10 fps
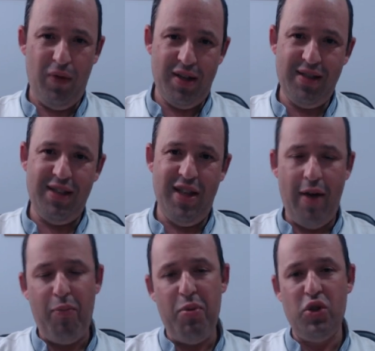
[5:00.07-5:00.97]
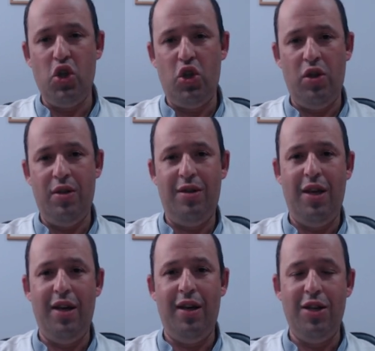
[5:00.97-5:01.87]
of like Slav positions.
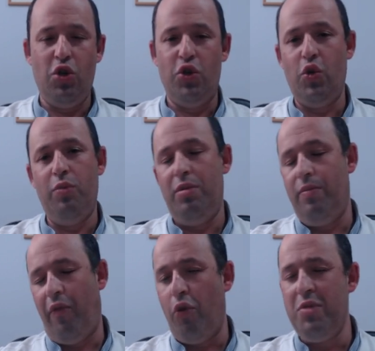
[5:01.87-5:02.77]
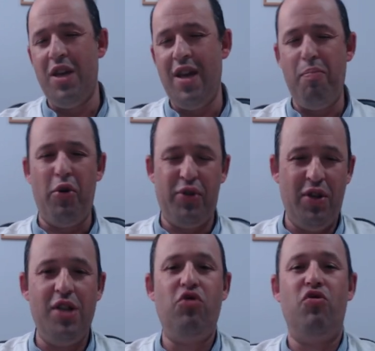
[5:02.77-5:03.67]
It's also, for me
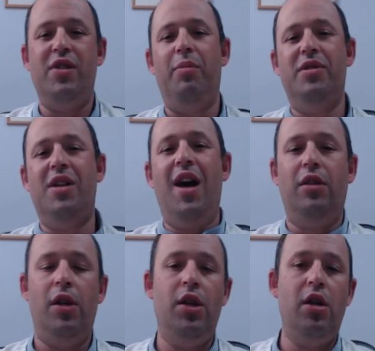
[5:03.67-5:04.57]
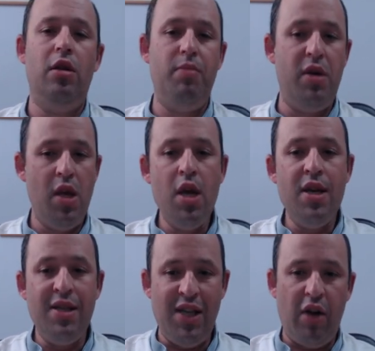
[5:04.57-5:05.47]
personally, it resembles Catalan a little bit,
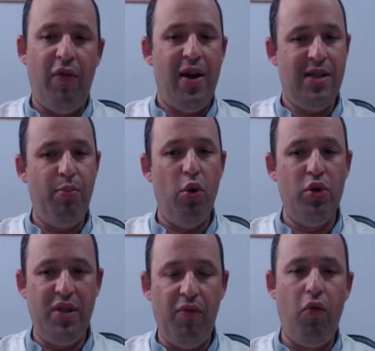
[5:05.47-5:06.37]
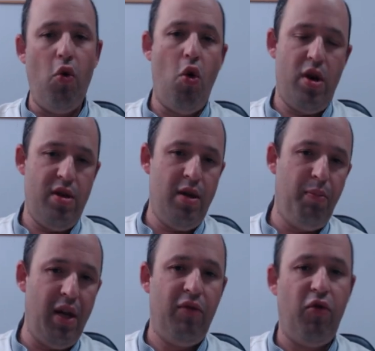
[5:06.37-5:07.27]
sacrificing pawn c4 and then
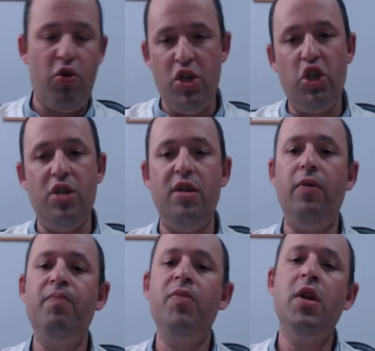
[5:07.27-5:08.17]
playing for initiative.